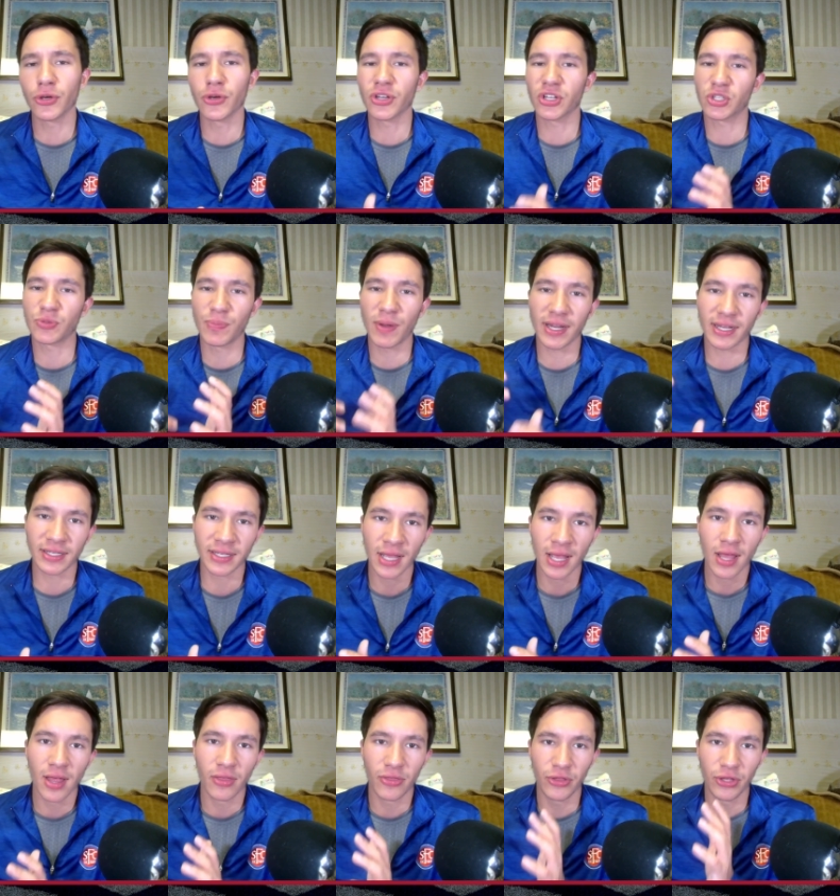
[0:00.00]
you expect
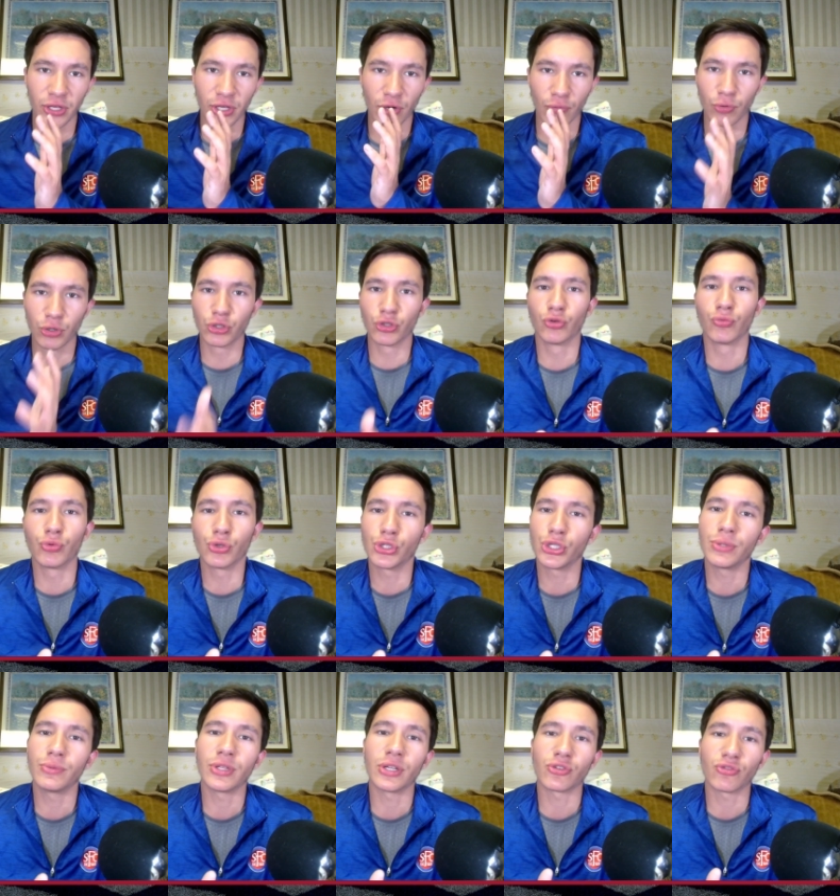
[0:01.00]
the original
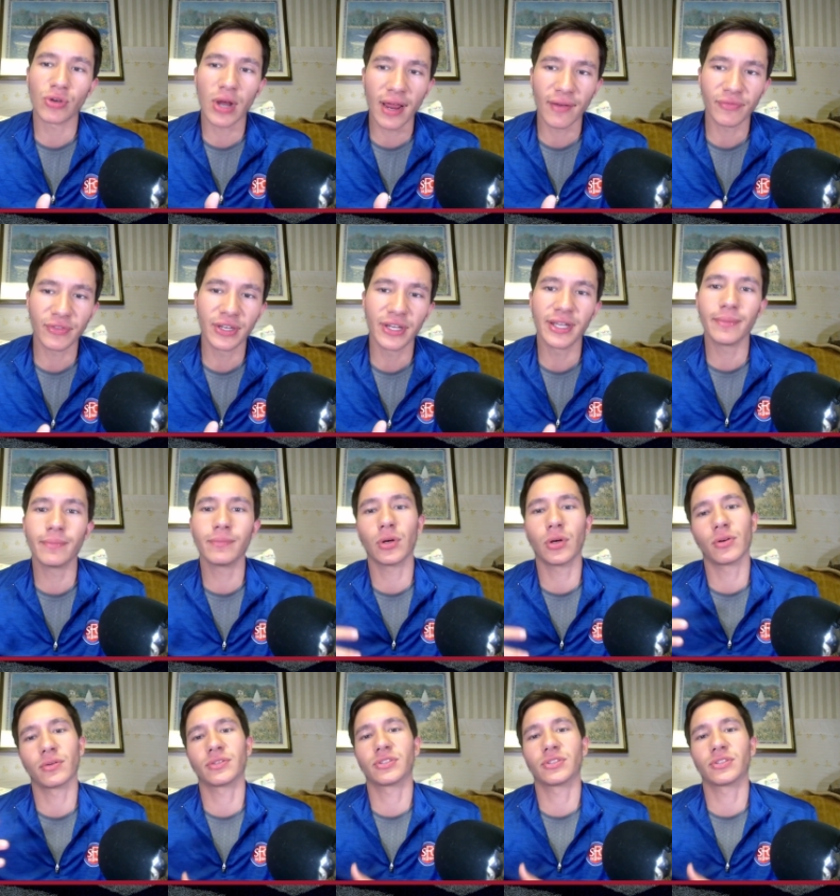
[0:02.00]
regime that drafted him